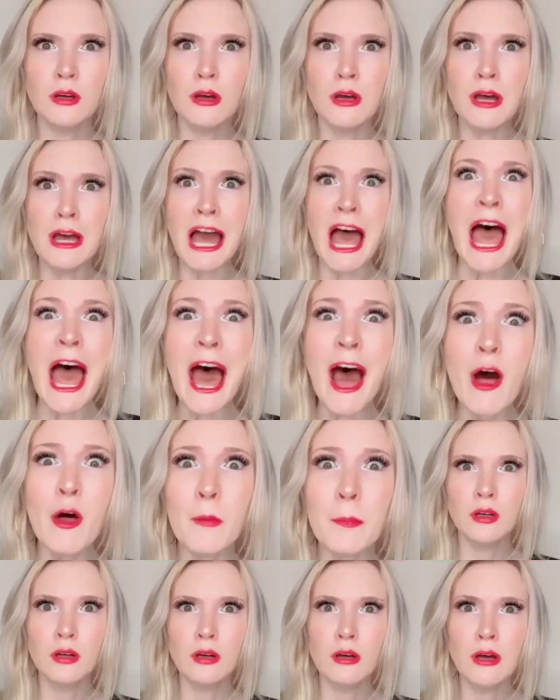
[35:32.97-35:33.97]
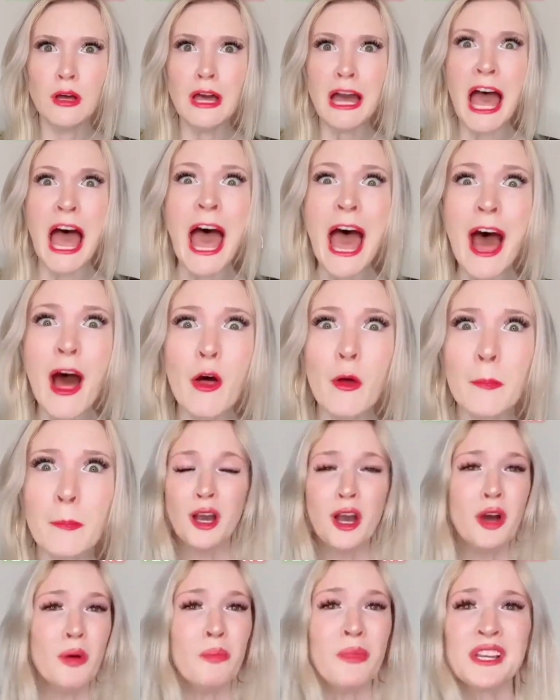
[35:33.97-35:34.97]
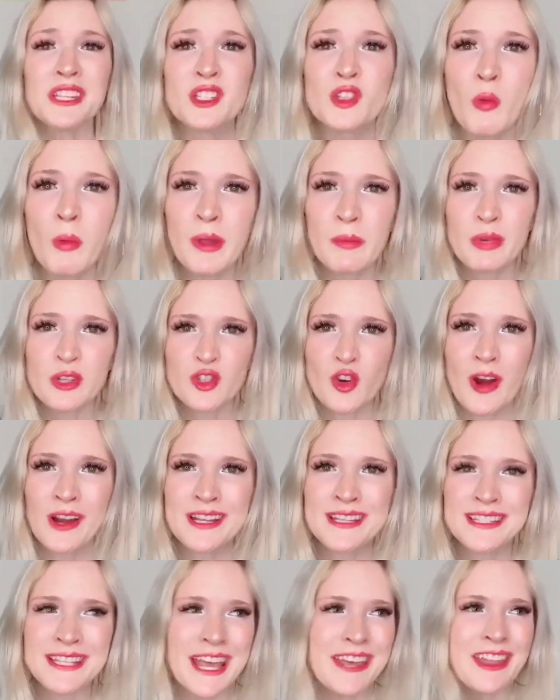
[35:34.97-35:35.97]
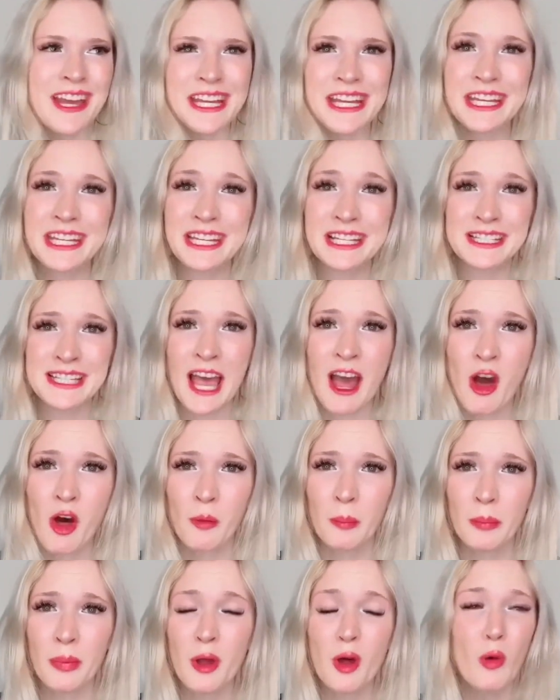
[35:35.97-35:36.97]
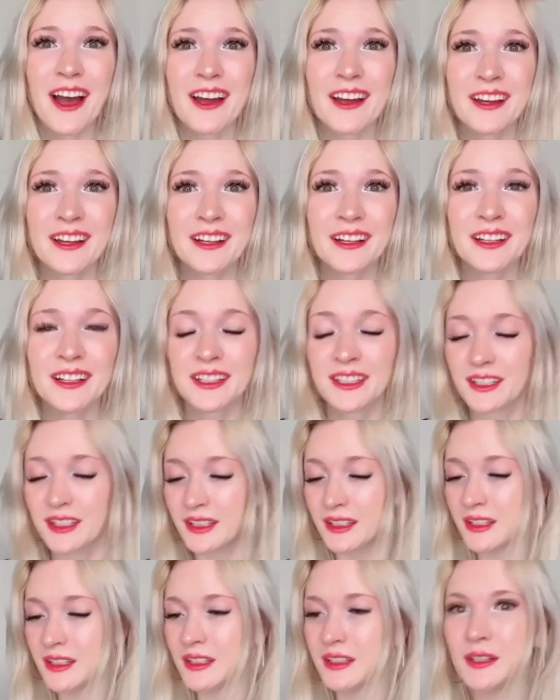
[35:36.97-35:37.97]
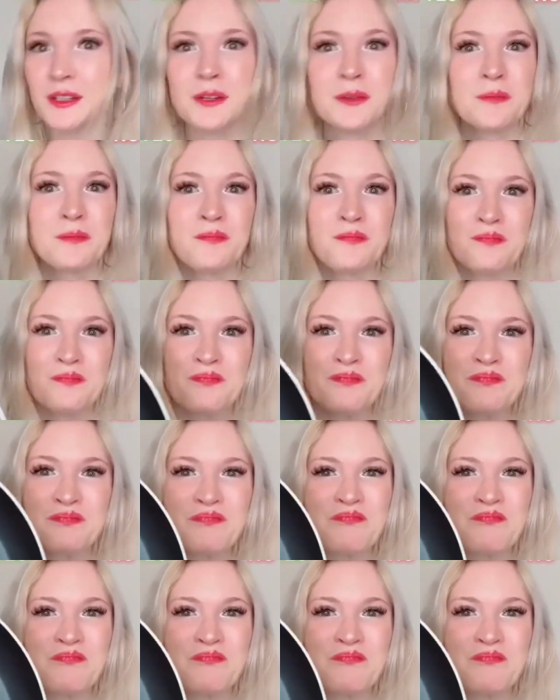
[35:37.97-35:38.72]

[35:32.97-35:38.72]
How? My soulmate was trying to say that he needs help. Here, send him this frying pan.